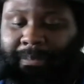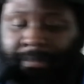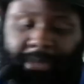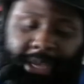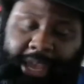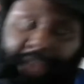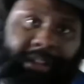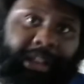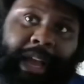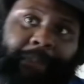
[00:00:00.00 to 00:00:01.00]
But hey,
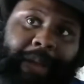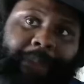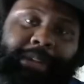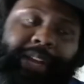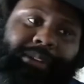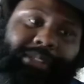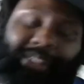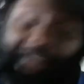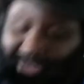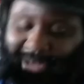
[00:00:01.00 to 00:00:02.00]
I'm down.
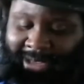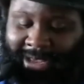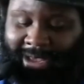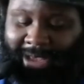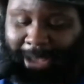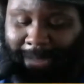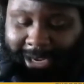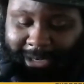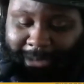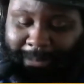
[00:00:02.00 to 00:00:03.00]
I'm not
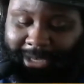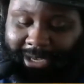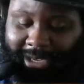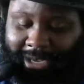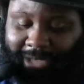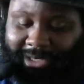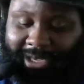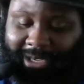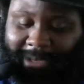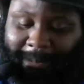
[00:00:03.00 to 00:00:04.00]
going to complain. I'll
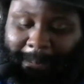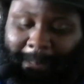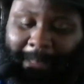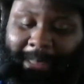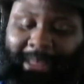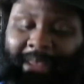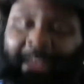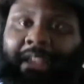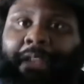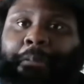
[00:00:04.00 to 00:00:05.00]
take it.
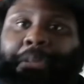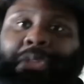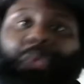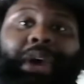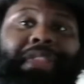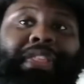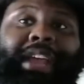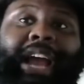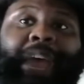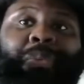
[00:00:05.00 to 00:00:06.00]
But the one
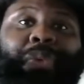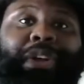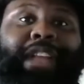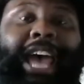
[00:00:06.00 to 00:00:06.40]
thing I will